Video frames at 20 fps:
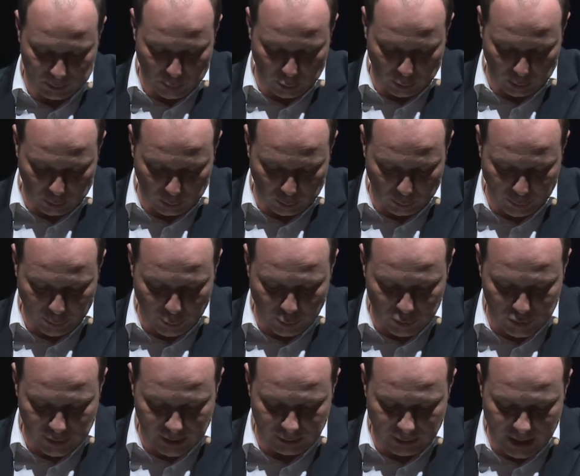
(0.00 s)
model or
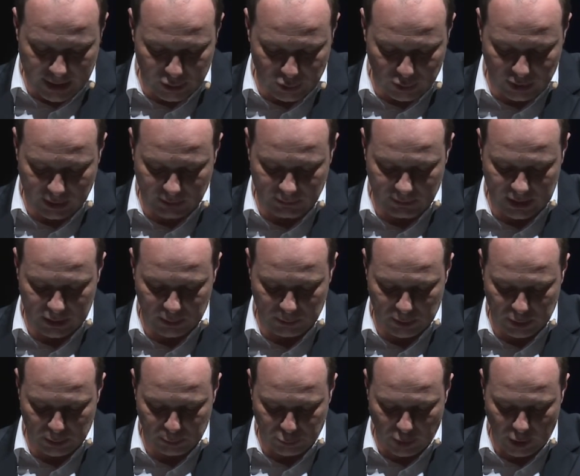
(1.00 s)
third-generation
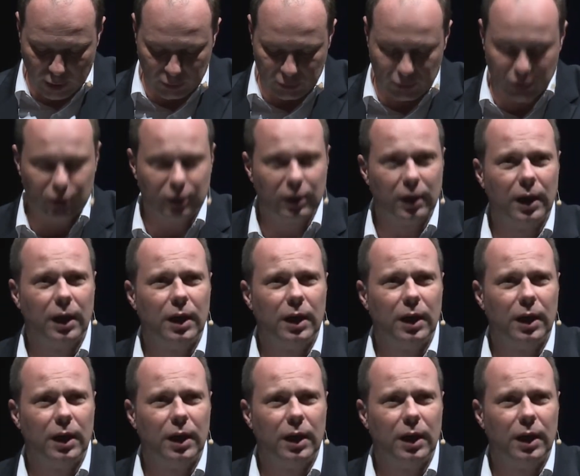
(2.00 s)
investment approach,